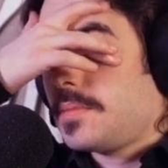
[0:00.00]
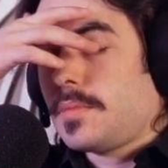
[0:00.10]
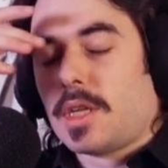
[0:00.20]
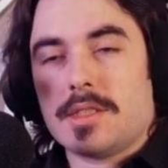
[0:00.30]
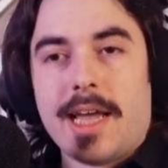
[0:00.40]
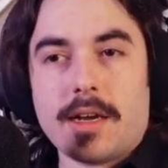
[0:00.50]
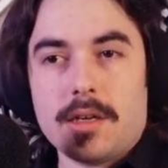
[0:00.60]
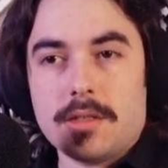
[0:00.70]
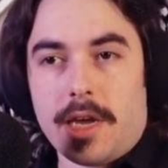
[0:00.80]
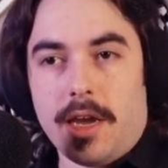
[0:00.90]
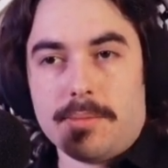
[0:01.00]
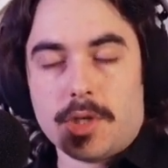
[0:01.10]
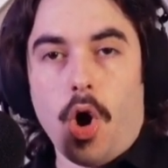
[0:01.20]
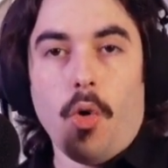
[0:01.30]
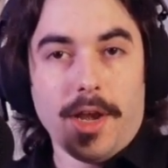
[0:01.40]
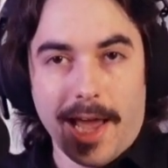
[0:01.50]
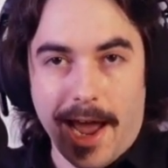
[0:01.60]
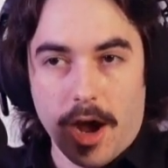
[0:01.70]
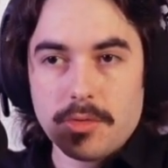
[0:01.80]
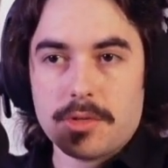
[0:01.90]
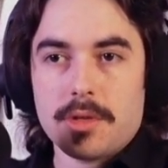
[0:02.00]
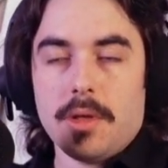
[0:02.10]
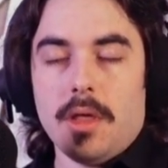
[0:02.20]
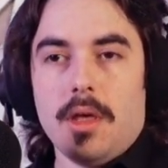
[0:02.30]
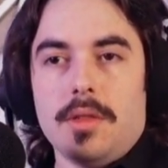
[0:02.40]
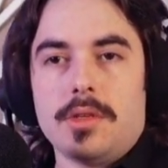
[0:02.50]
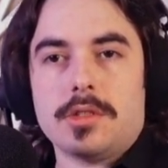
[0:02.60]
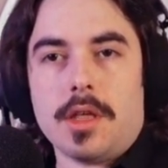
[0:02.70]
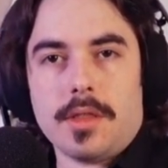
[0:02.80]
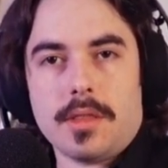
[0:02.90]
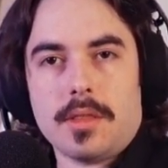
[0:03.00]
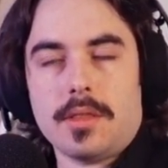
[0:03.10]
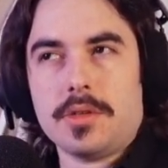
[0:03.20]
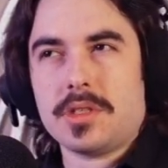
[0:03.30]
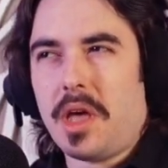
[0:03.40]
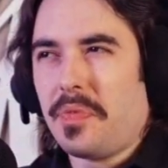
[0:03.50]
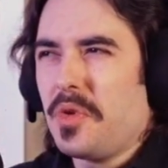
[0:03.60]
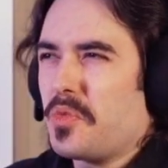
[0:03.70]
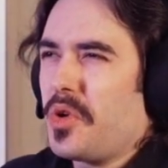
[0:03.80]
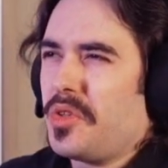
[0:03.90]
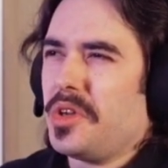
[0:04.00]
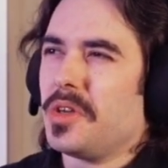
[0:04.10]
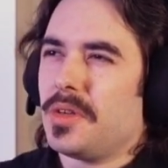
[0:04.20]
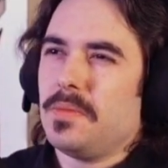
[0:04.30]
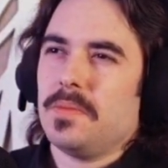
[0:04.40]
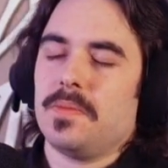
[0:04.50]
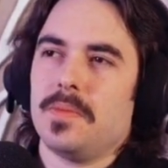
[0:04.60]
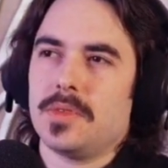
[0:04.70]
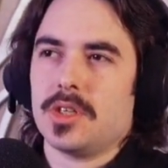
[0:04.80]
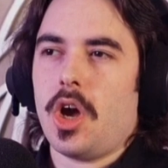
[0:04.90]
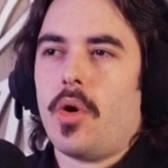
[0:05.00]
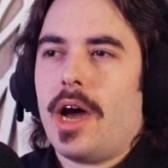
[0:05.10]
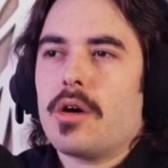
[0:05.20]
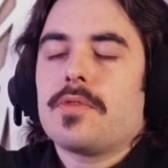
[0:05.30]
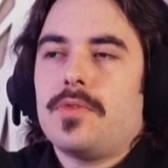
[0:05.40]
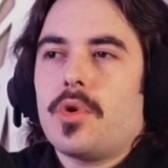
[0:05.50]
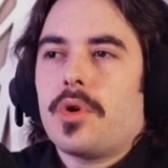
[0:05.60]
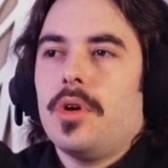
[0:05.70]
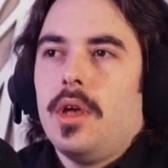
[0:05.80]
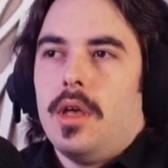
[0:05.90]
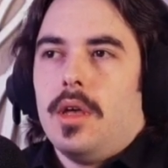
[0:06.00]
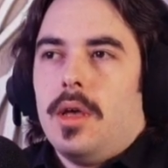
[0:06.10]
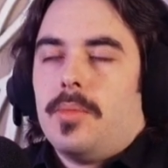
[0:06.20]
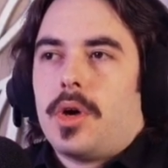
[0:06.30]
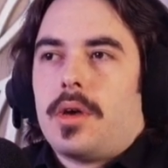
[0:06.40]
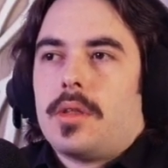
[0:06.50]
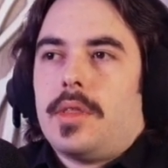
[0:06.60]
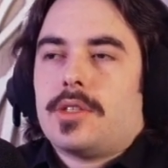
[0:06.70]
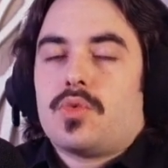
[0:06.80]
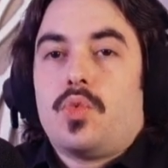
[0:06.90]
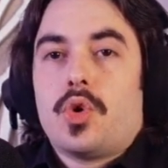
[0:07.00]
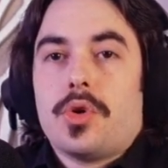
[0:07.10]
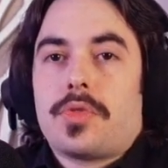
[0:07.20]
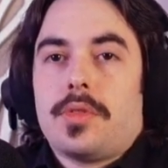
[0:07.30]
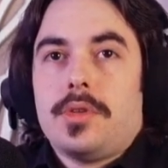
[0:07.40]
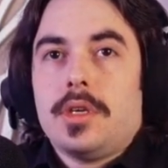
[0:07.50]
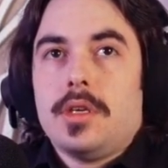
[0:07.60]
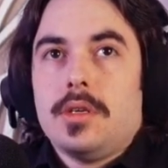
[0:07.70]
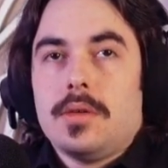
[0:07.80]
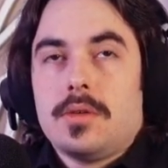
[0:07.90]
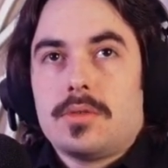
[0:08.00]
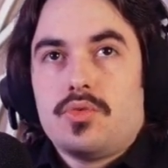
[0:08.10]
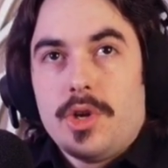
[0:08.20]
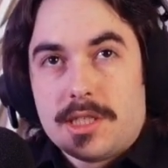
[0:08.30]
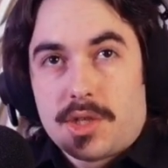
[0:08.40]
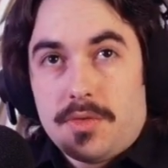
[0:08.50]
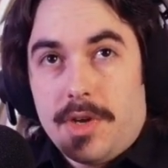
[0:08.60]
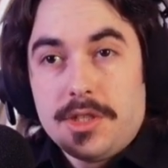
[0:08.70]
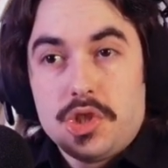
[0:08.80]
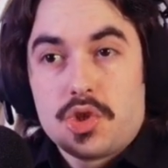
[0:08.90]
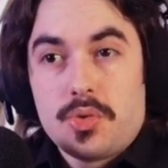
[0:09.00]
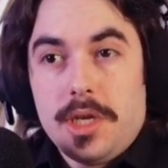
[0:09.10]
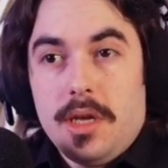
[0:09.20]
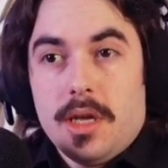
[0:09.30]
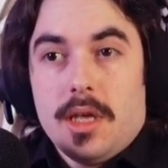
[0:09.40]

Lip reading: It's not because I am going out. There's nothing really to go out for, but that's worth the risk of injury.